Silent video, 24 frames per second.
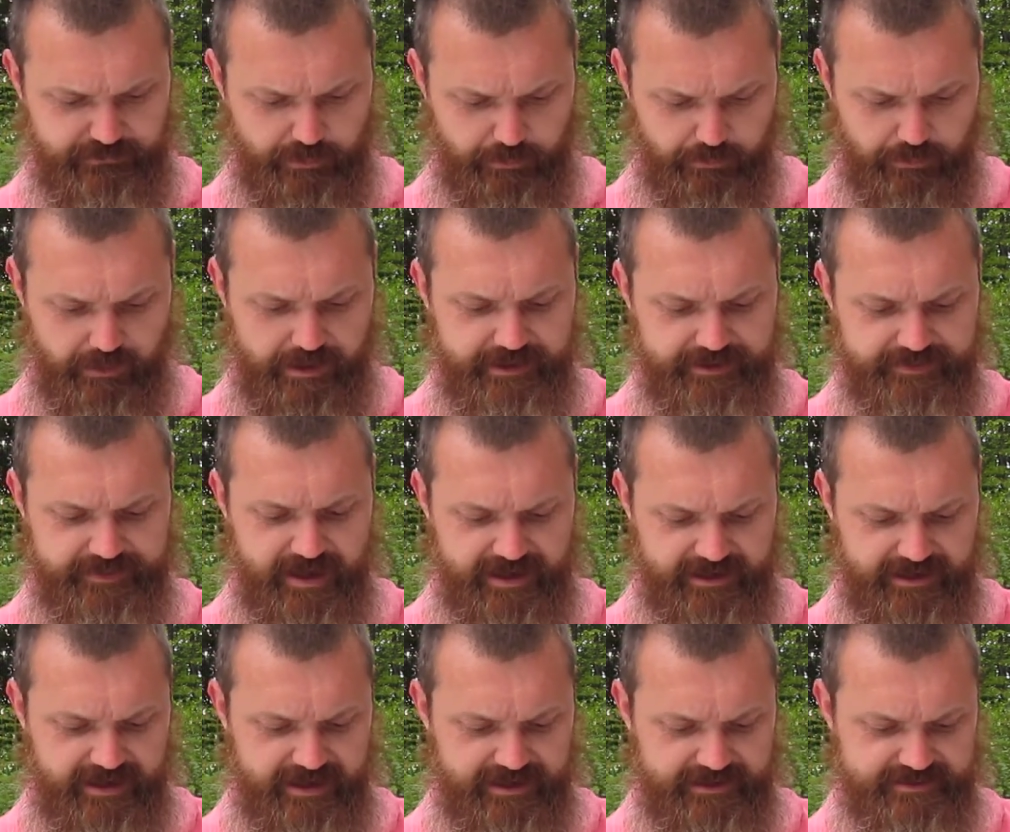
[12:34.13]
rented
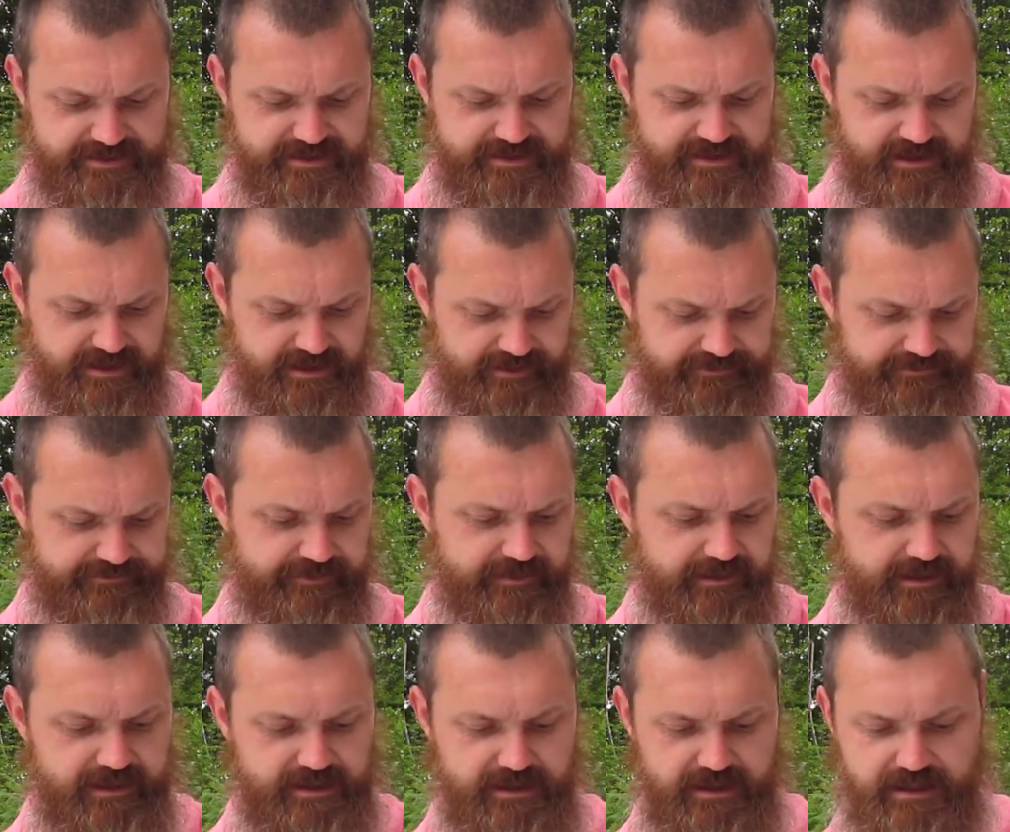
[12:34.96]
that kind of stuff.
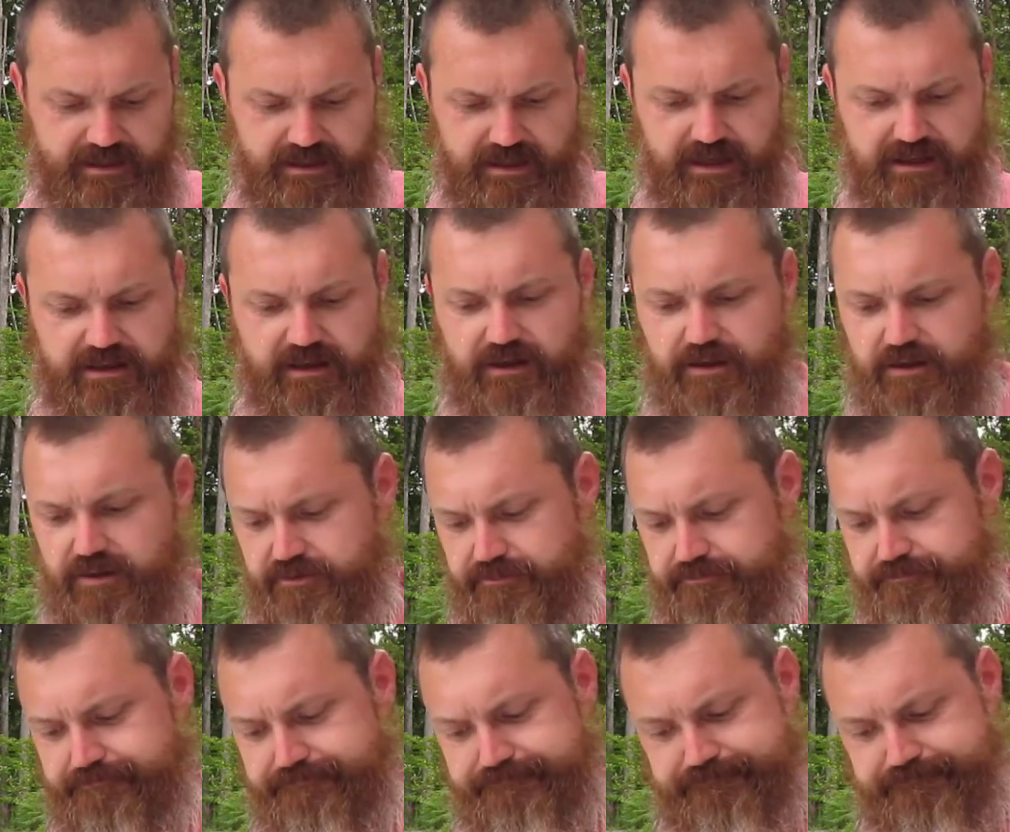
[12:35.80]
I called,